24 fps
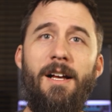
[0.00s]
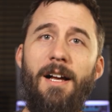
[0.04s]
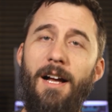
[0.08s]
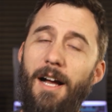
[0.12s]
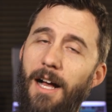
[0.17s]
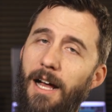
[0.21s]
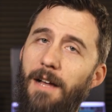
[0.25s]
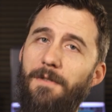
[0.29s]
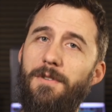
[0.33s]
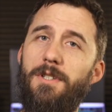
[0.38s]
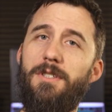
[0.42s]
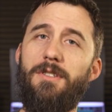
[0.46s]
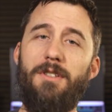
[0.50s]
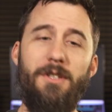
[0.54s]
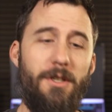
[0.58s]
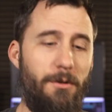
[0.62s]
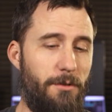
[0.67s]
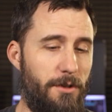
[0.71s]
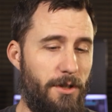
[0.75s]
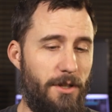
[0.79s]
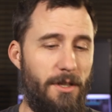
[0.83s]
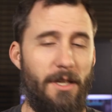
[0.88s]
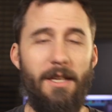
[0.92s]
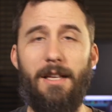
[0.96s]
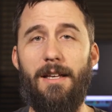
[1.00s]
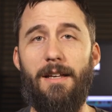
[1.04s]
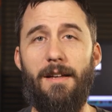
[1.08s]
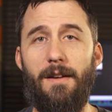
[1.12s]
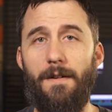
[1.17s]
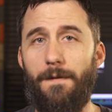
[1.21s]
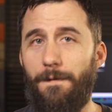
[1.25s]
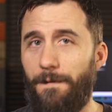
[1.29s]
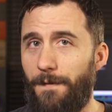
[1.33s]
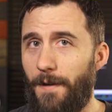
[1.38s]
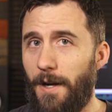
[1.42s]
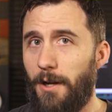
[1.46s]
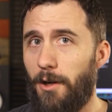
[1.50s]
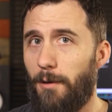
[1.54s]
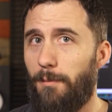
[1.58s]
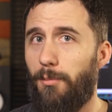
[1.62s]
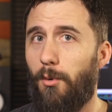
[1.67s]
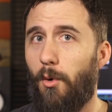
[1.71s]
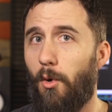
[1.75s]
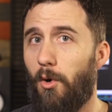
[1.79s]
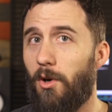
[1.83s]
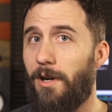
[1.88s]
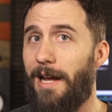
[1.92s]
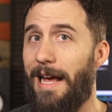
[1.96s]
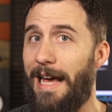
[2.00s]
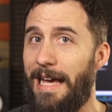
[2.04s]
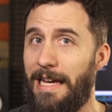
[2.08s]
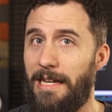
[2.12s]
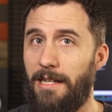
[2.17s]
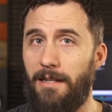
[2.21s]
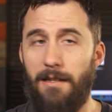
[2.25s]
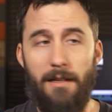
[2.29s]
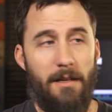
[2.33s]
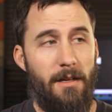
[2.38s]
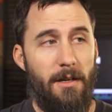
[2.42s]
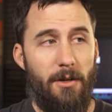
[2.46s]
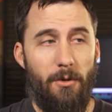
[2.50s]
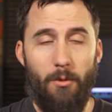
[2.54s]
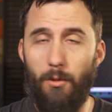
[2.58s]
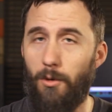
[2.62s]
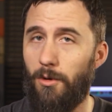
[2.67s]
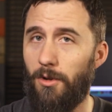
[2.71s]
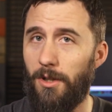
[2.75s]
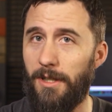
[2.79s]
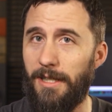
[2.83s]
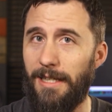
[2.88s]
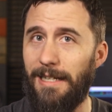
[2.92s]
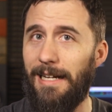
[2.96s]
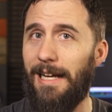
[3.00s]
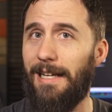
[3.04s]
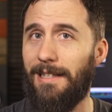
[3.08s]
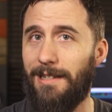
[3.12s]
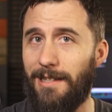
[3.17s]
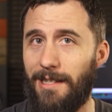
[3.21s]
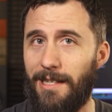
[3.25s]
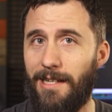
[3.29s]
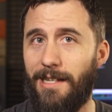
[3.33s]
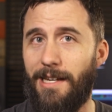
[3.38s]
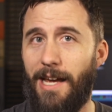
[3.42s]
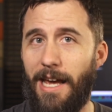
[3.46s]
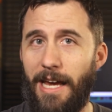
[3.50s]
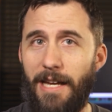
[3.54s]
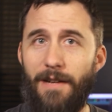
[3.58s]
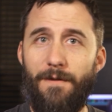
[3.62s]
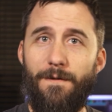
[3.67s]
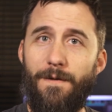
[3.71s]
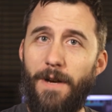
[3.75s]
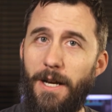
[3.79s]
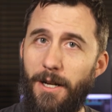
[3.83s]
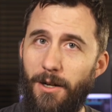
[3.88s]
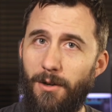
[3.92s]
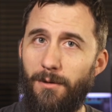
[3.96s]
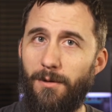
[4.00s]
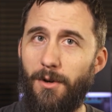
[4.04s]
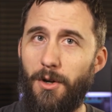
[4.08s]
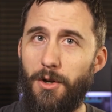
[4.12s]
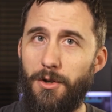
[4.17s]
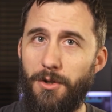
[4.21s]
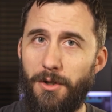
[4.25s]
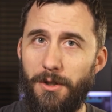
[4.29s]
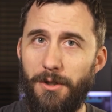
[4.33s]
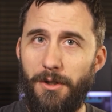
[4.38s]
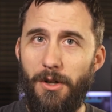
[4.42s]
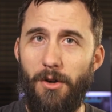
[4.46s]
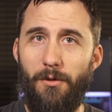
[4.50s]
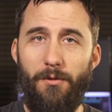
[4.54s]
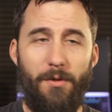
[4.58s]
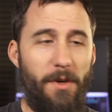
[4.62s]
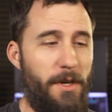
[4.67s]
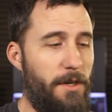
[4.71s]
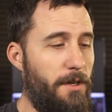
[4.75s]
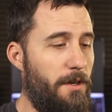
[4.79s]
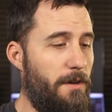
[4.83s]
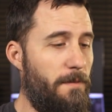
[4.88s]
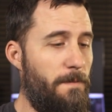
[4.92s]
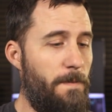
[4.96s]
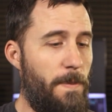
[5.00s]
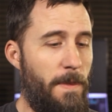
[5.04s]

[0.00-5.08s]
Obviously with the FaderPort 8, we're looking at the 8 fader version, go figure.